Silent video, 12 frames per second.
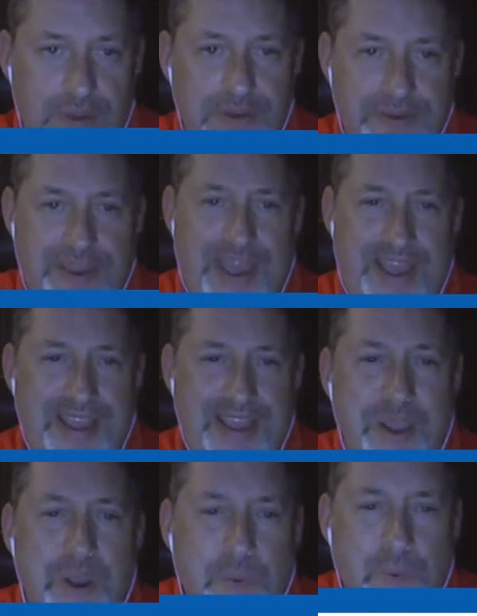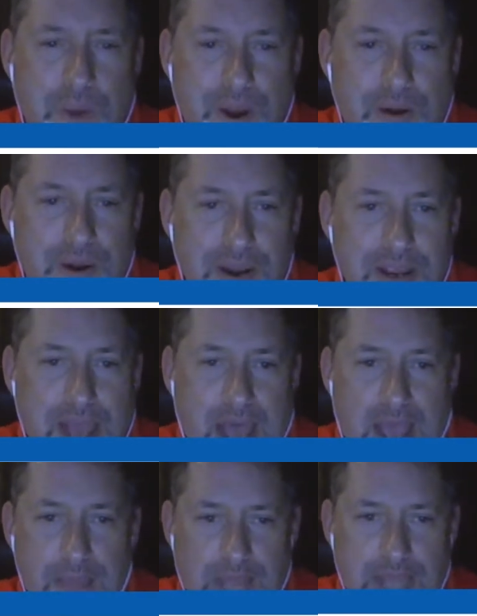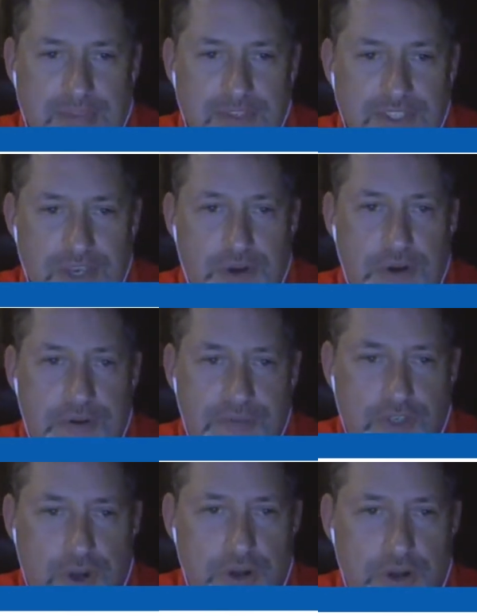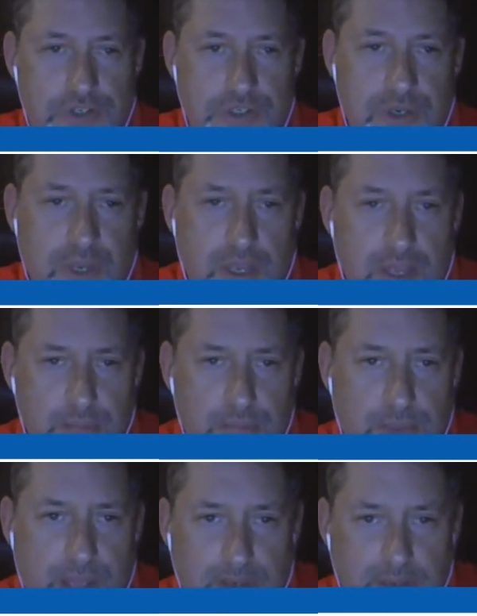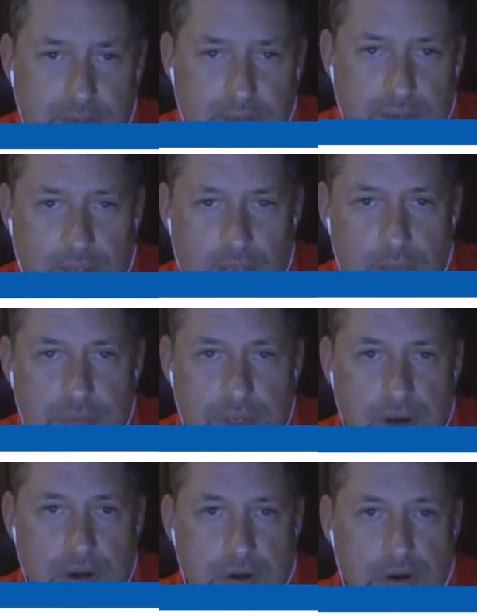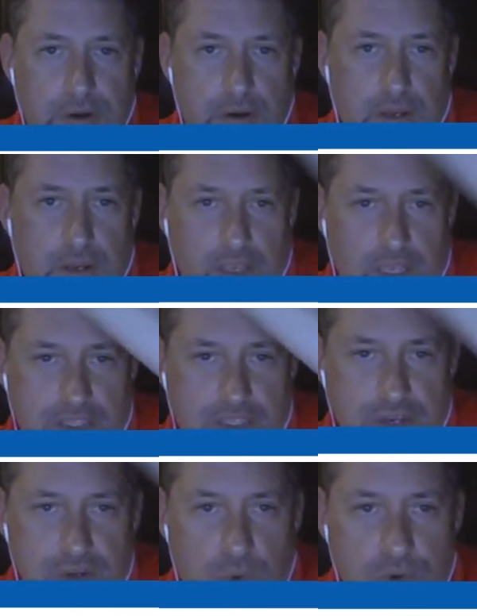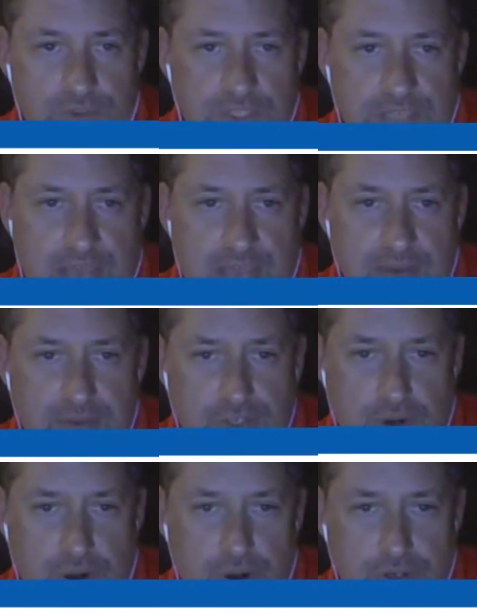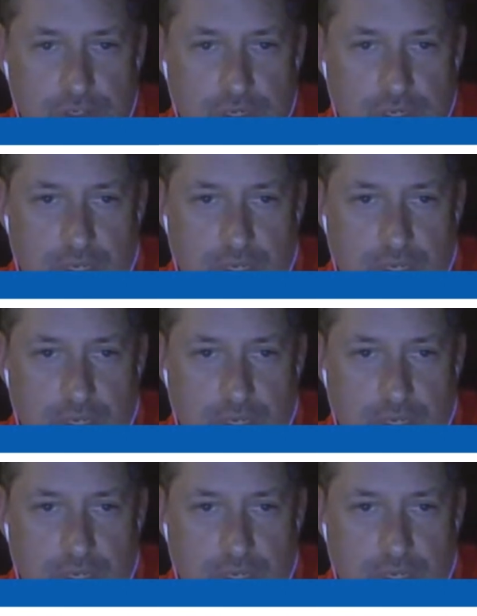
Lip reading: okay, where I'm like the center of the church, but up here is the north side of the church.